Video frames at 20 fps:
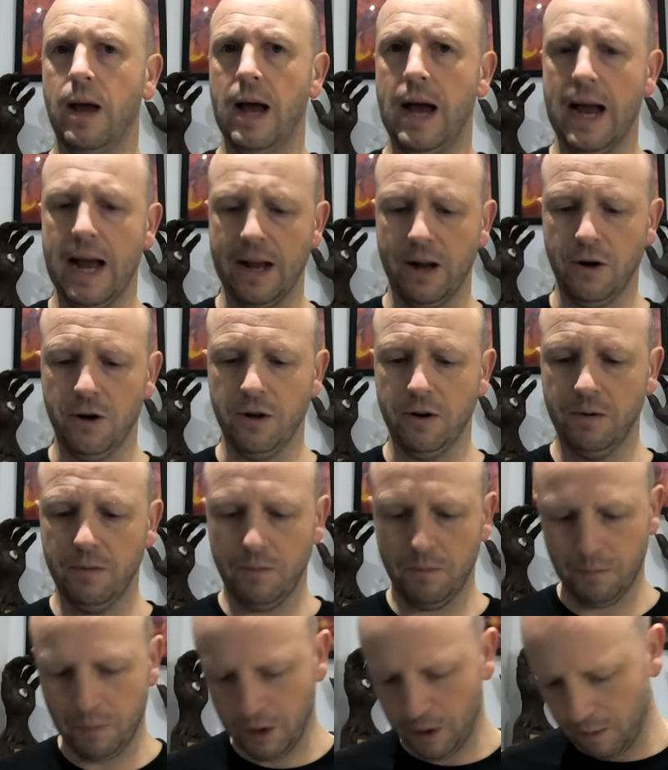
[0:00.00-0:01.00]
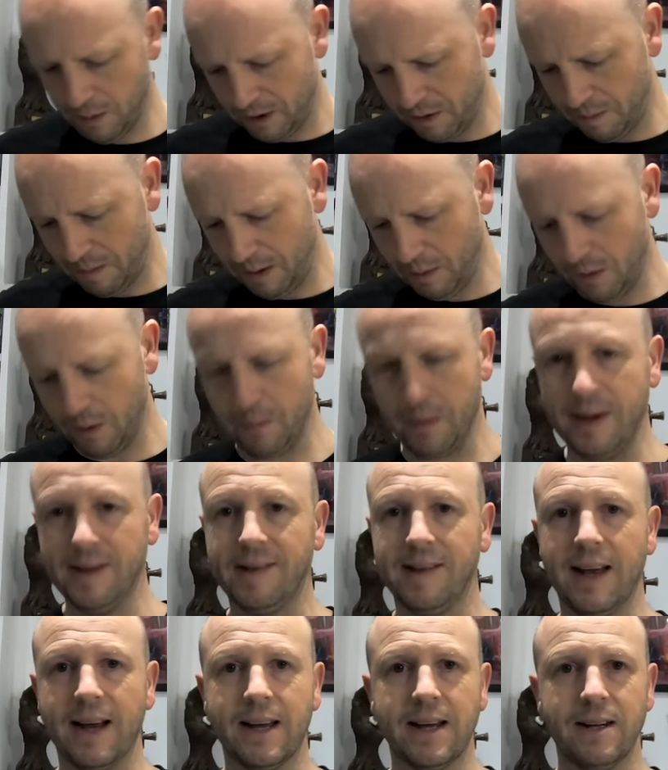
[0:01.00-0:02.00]
hang on, bear with me one wee
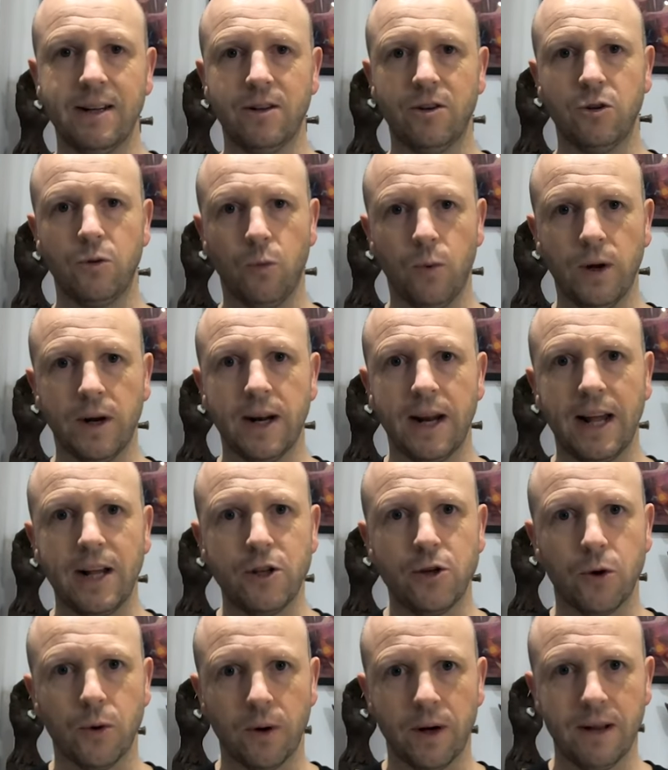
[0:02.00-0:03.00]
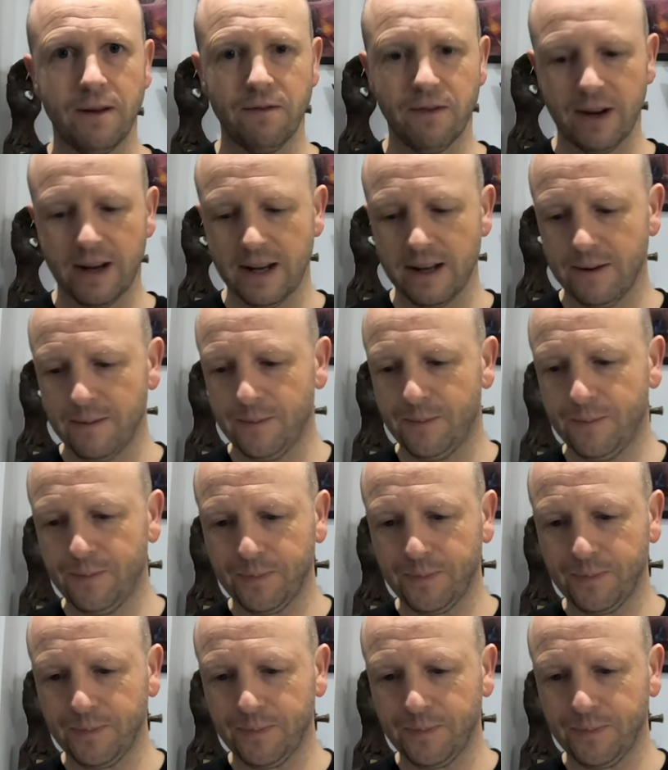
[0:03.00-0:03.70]
second. What did I totally forget?